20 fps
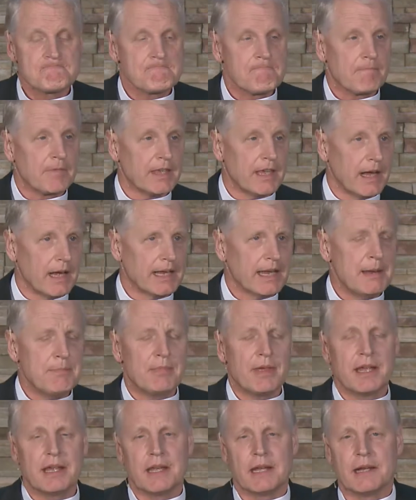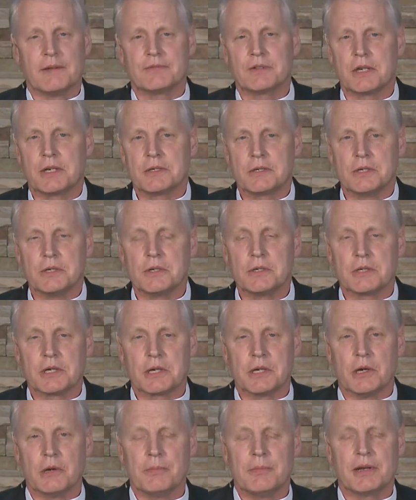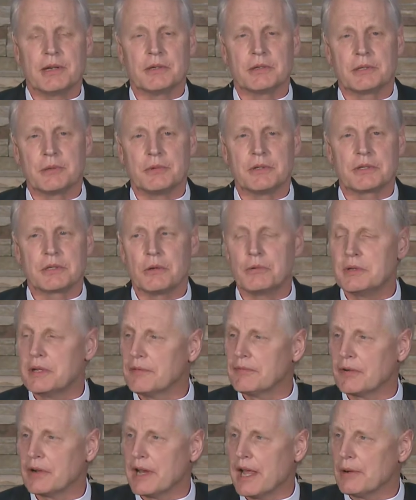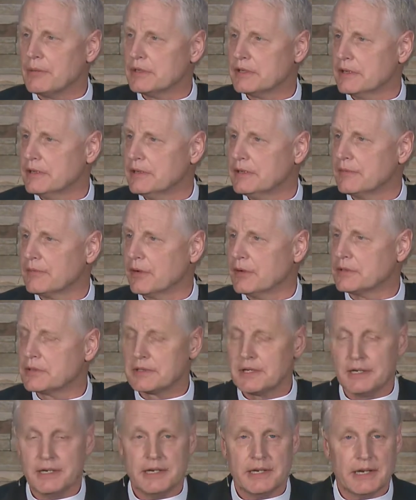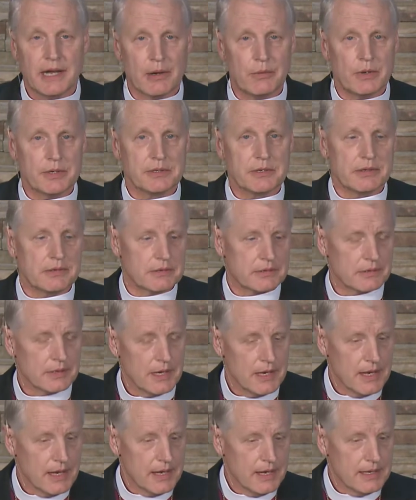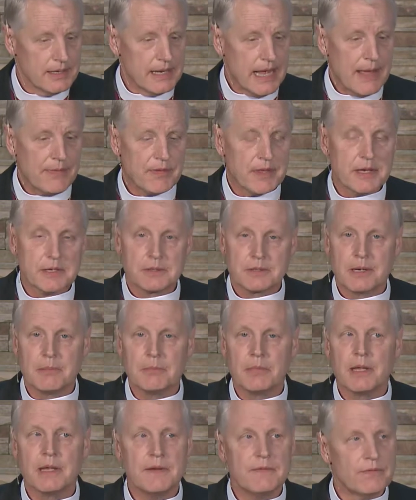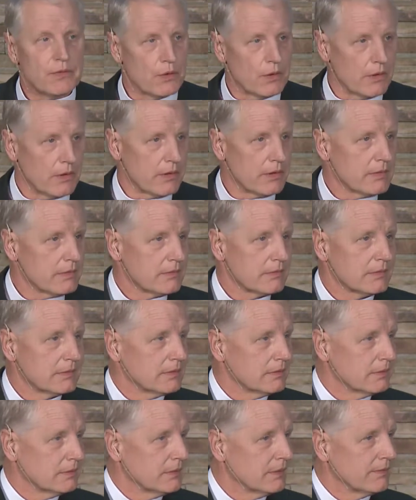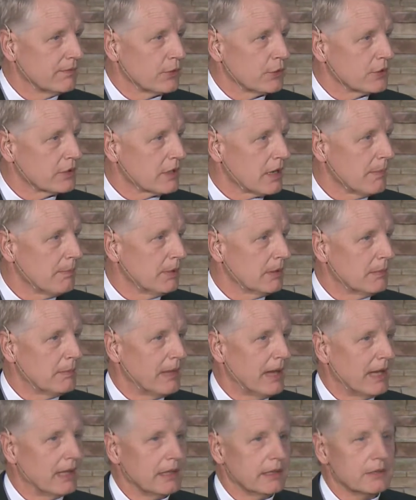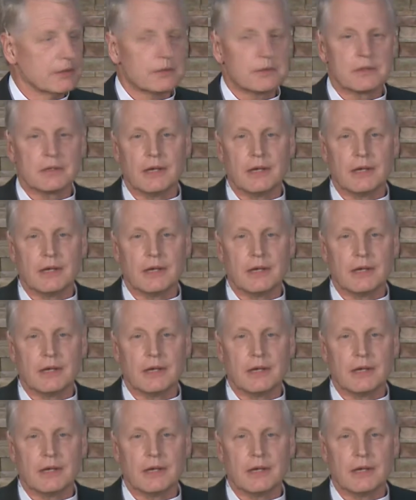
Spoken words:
I keep thinking of 6 years ago because it was so different. I was in a different synod. I wasn't at the assembly for the first couple of ballots.